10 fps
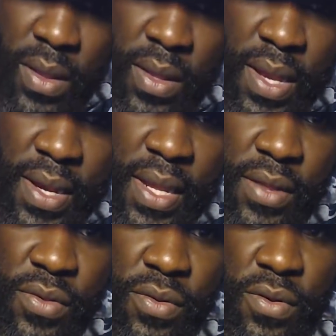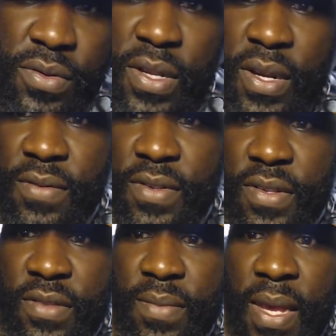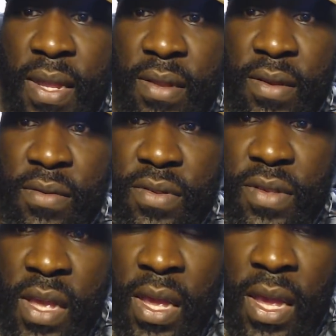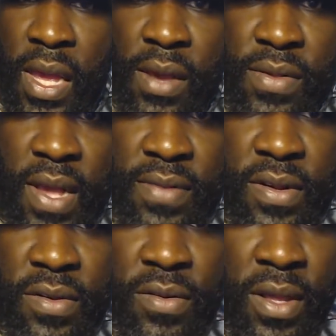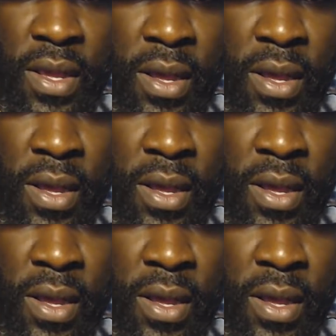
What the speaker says: that needed through those deliverances, man, and it was absolutely